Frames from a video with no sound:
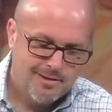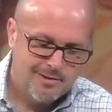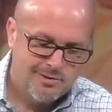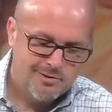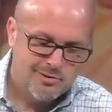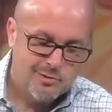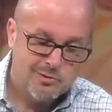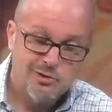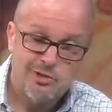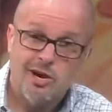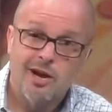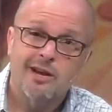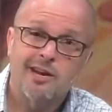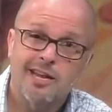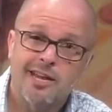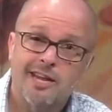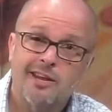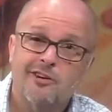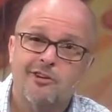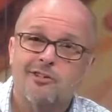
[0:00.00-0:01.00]
So John
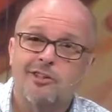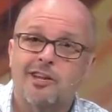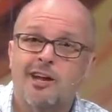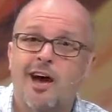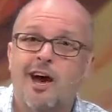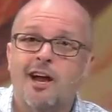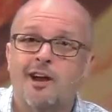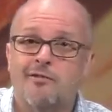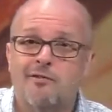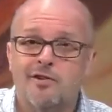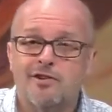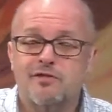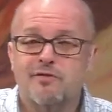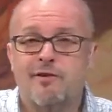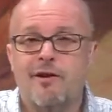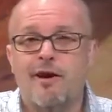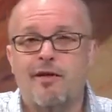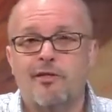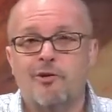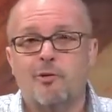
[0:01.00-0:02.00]
Hinkle, in honor of his
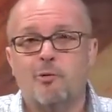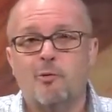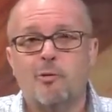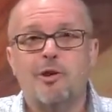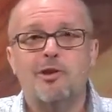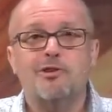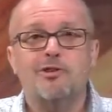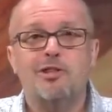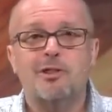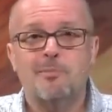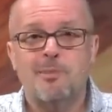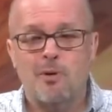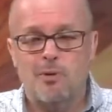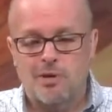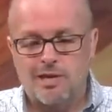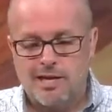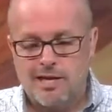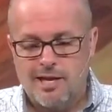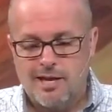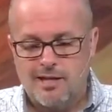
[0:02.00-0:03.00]
father, went to the
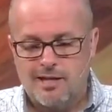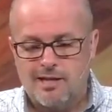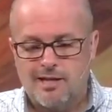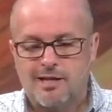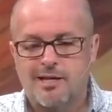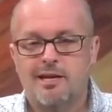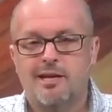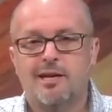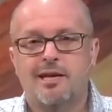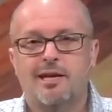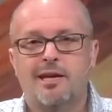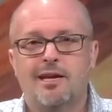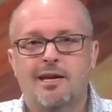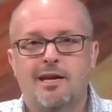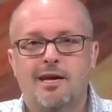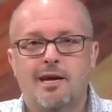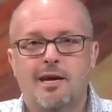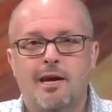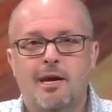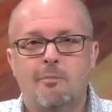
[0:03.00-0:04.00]
bowling alley
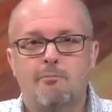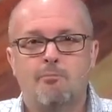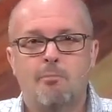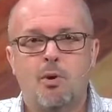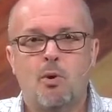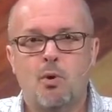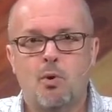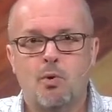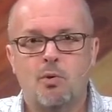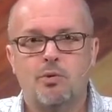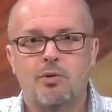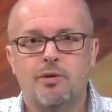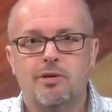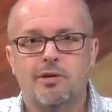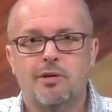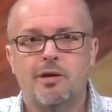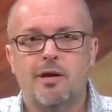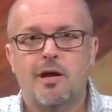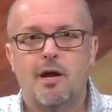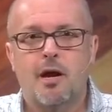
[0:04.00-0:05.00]
and bowled
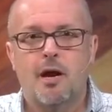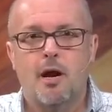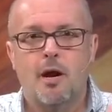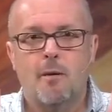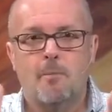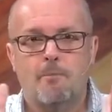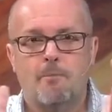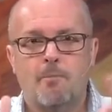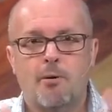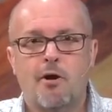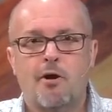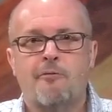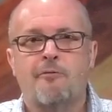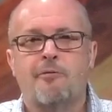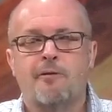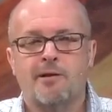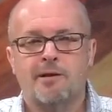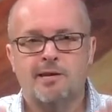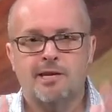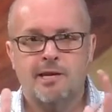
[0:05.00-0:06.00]
a
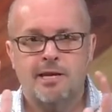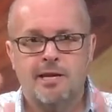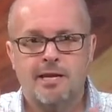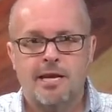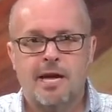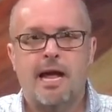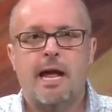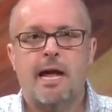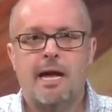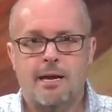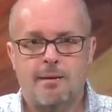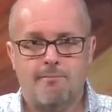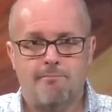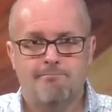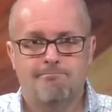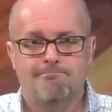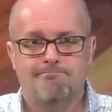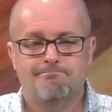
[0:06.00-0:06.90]
perfect game.